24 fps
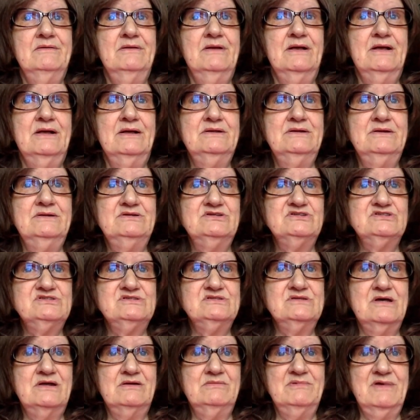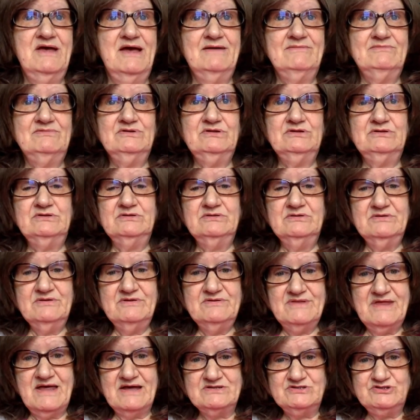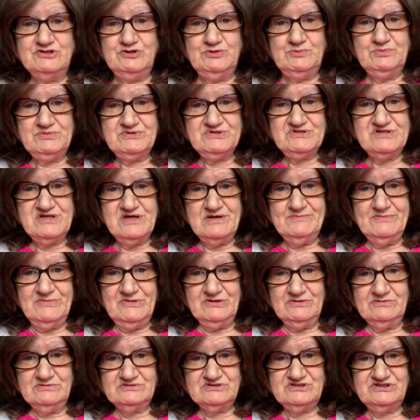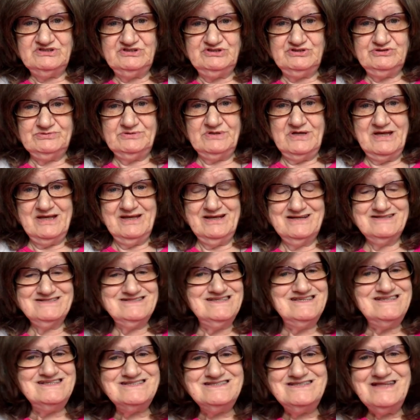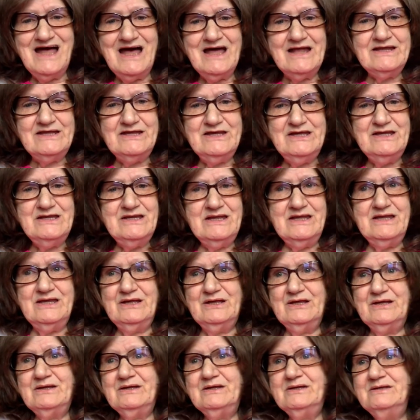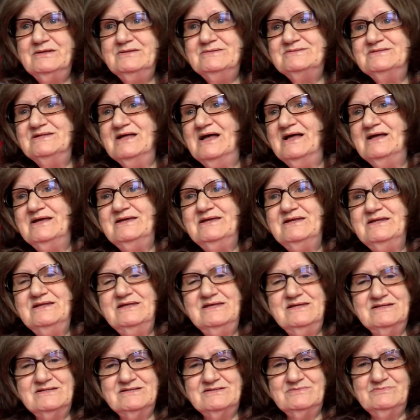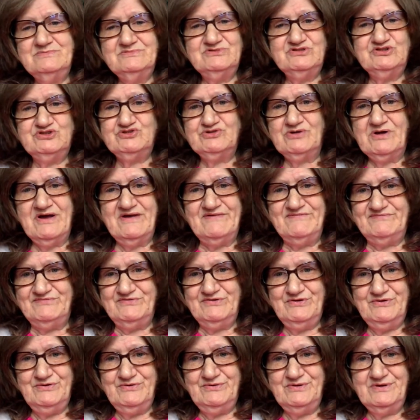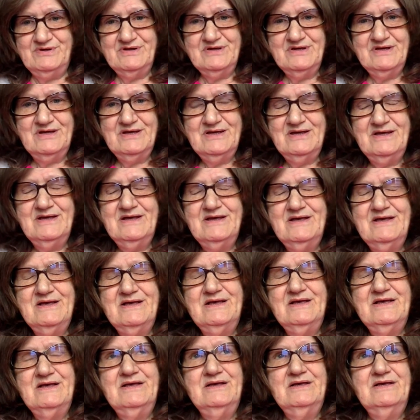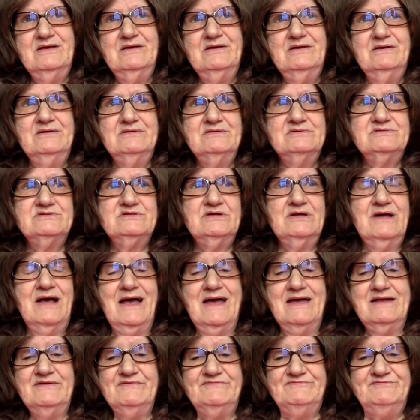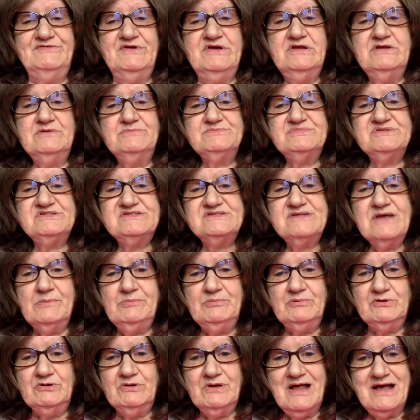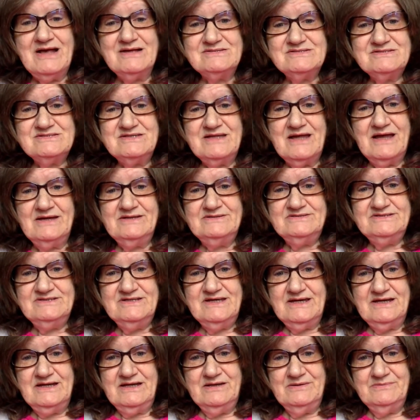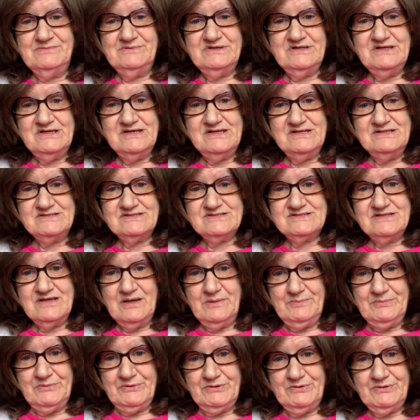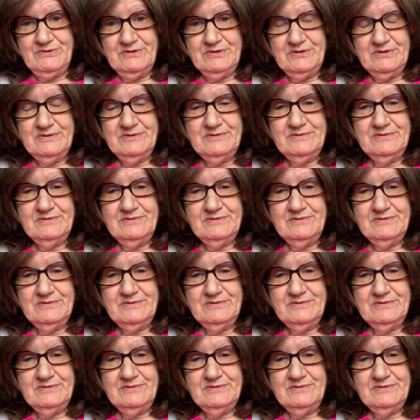I just let him have a little of that 2% milk to drink because he's not eating. He's not eating his dry food. So I had to feed him supper last night to get him to eat supper.